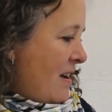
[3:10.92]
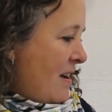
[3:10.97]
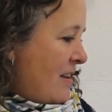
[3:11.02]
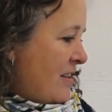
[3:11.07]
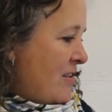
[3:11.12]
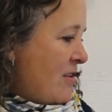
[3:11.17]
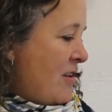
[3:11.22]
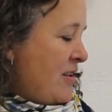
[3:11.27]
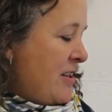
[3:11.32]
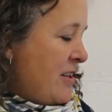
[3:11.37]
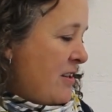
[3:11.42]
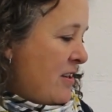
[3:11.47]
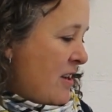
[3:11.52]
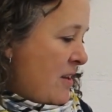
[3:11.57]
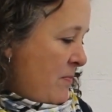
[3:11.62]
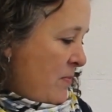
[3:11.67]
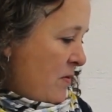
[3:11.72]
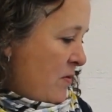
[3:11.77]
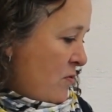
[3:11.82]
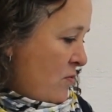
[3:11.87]
So I did a
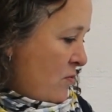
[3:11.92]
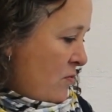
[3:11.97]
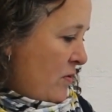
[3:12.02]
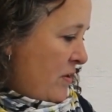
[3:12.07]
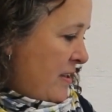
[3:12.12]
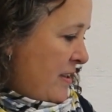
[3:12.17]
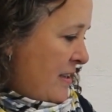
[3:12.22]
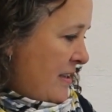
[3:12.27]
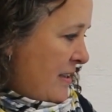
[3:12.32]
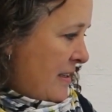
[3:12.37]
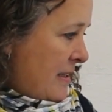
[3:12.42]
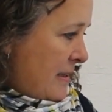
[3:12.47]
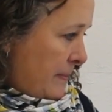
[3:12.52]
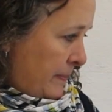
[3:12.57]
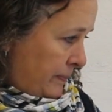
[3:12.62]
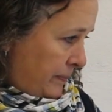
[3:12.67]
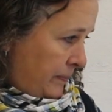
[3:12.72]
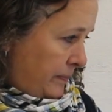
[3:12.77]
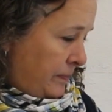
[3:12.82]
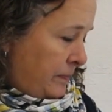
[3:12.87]
couple of courses,
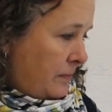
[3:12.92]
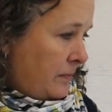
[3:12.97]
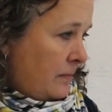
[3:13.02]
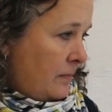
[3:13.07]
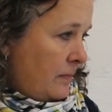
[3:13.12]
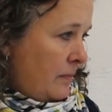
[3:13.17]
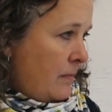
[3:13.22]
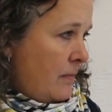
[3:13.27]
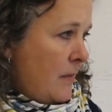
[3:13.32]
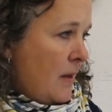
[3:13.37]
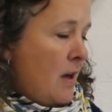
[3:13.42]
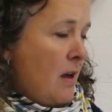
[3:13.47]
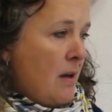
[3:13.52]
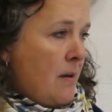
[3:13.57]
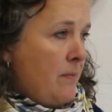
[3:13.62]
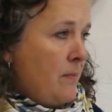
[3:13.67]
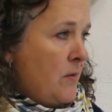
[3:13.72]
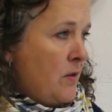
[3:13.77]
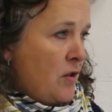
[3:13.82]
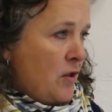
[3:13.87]

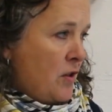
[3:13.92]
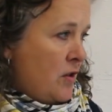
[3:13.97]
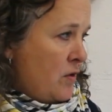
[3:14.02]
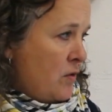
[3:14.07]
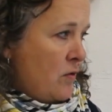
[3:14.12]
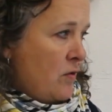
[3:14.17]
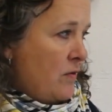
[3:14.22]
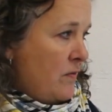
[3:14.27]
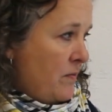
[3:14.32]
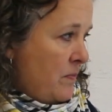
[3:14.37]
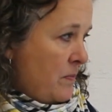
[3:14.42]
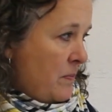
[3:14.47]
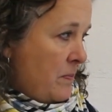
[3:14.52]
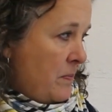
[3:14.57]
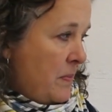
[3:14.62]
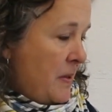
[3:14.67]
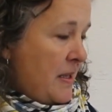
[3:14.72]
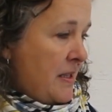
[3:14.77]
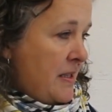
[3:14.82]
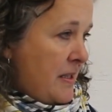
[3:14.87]
just sort of
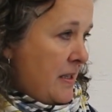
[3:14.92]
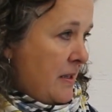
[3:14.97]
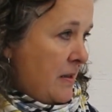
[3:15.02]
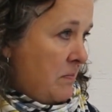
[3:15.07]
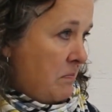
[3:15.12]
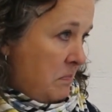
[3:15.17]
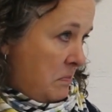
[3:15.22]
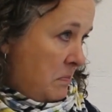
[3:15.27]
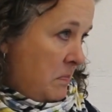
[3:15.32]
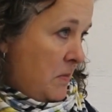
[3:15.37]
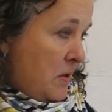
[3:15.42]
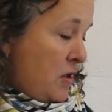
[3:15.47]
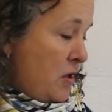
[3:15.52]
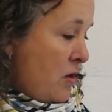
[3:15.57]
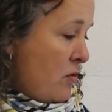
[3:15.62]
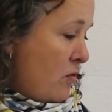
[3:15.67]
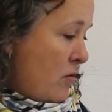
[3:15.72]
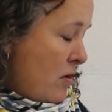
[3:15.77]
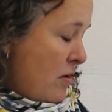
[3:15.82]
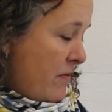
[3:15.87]
basic
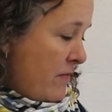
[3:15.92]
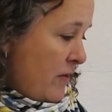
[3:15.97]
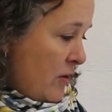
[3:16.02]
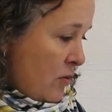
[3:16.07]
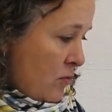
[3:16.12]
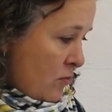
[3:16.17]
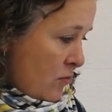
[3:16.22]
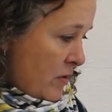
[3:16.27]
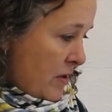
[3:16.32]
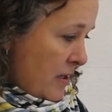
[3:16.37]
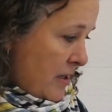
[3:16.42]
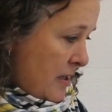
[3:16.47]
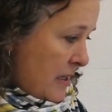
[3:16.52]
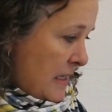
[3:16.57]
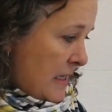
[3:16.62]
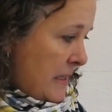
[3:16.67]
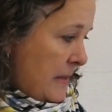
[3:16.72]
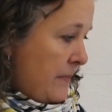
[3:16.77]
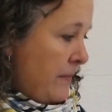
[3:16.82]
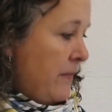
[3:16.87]
stone carving
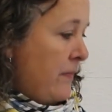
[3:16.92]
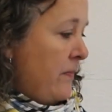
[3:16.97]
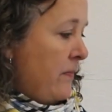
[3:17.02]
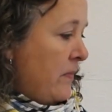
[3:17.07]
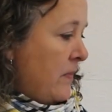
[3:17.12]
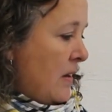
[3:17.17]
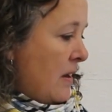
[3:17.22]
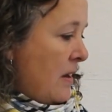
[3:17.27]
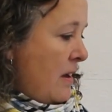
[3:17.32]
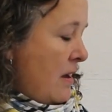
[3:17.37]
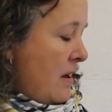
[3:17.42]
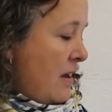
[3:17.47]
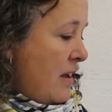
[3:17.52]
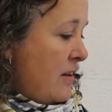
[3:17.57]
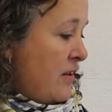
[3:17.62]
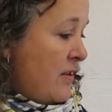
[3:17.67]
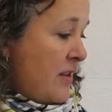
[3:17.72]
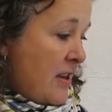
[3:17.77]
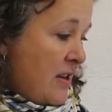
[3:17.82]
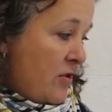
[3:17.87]
courses,
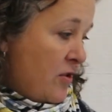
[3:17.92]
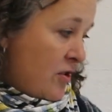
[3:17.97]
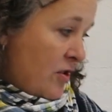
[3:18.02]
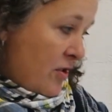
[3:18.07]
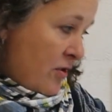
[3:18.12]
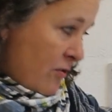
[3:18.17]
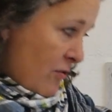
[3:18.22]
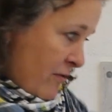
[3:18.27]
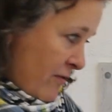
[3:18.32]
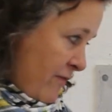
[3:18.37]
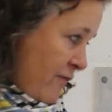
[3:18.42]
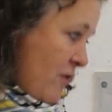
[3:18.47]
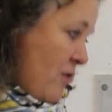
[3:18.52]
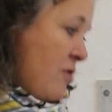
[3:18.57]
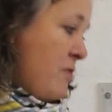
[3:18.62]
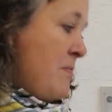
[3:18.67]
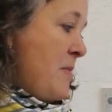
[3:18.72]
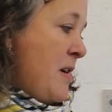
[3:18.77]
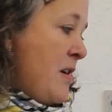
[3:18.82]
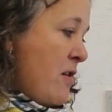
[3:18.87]
and then just sort of
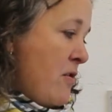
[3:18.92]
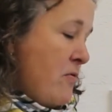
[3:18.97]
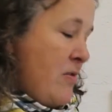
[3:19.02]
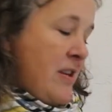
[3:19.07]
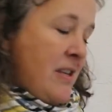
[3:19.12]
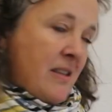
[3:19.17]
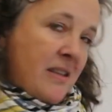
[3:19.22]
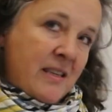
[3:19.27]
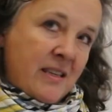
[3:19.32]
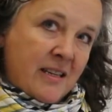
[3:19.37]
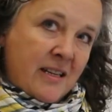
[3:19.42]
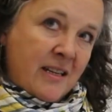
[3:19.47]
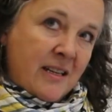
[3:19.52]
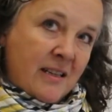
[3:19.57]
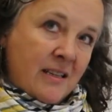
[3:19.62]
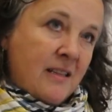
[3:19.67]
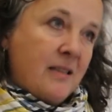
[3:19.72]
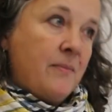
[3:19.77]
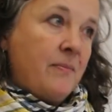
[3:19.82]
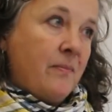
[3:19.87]
followed my own
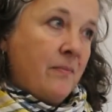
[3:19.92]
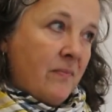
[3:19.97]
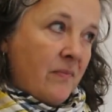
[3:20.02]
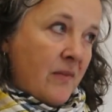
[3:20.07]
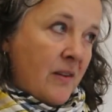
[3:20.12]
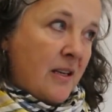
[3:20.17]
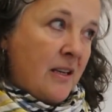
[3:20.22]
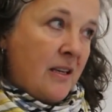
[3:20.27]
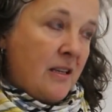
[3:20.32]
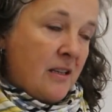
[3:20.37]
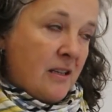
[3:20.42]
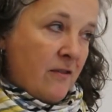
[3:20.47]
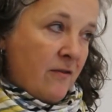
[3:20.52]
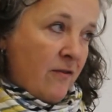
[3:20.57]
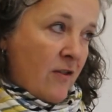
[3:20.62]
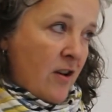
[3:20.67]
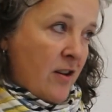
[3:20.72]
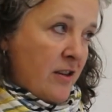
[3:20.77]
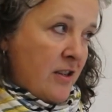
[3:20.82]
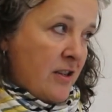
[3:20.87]
instinct into
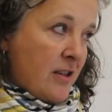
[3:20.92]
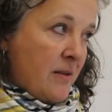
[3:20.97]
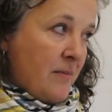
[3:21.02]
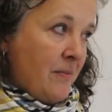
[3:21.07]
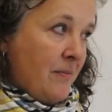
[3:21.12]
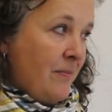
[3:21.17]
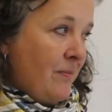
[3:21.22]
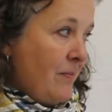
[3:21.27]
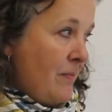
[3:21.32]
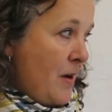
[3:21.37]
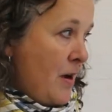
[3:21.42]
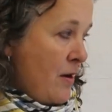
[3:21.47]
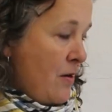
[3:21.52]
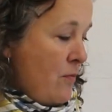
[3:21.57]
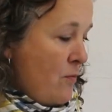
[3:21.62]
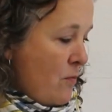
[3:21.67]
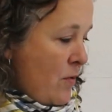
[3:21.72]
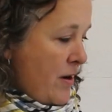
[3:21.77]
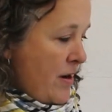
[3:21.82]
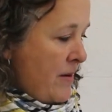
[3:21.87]
finding my
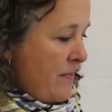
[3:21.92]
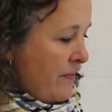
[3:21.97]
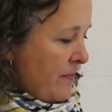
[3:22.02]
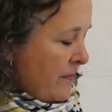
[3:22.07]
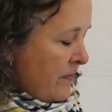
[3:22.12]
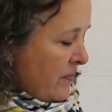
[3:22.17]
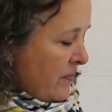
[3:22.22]
own way